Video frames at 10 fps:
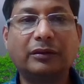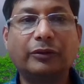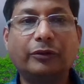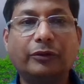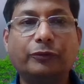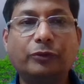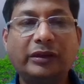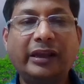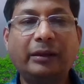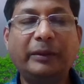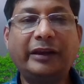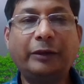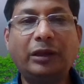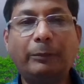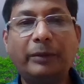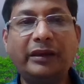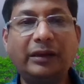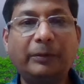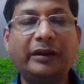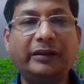So then better to apply the deep
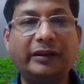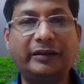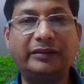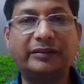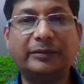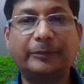learning techniques.